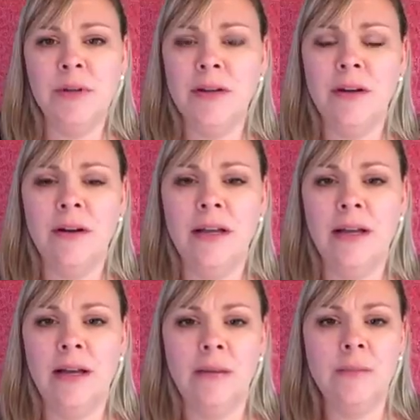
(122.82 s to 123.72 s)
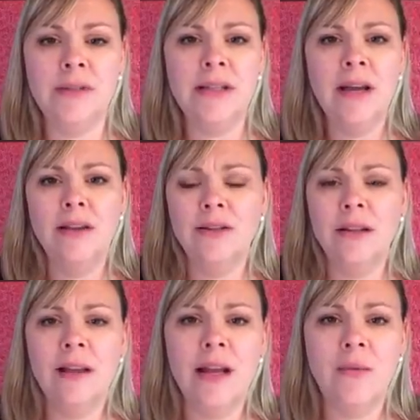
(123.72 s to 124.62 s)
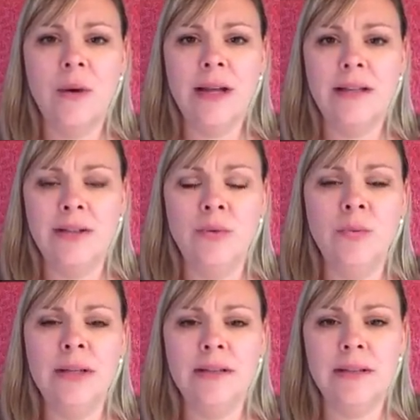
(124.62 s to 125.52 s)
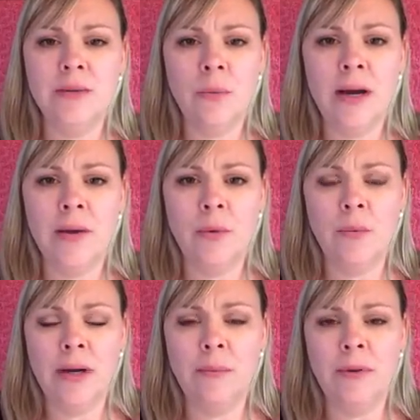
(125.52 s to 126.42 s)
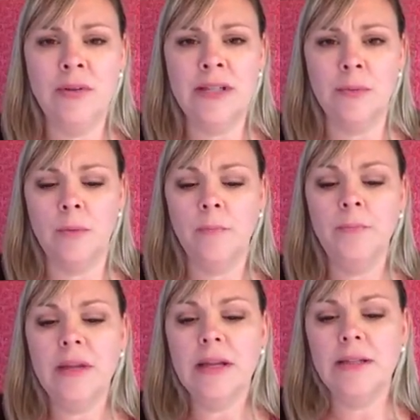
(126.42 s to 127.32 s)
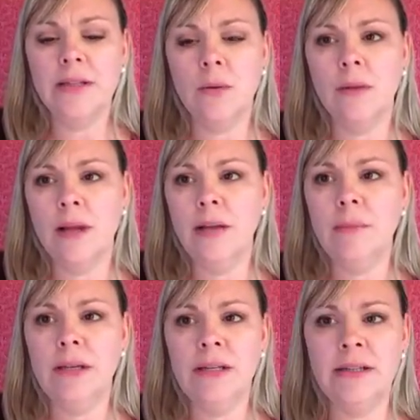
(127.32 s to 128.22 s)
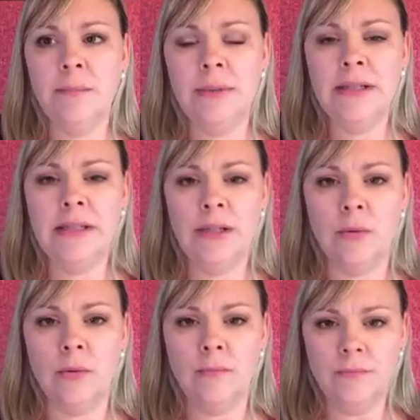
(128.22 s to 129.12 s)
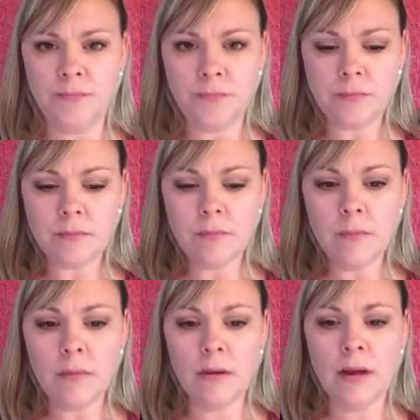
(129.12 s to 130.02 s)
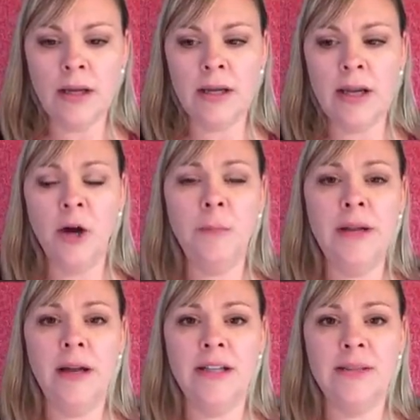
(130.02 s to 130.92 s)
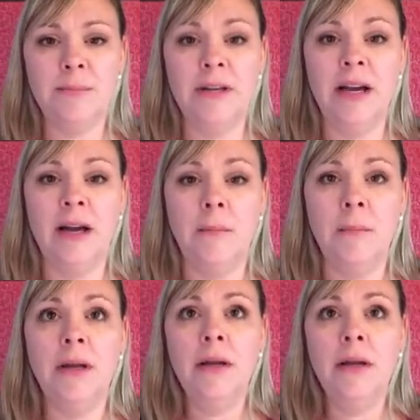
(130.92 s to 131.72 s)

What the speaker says: building our incomes. There's a lot of ways and reasons why we want to be visible. So alignment is a big deal in helping us become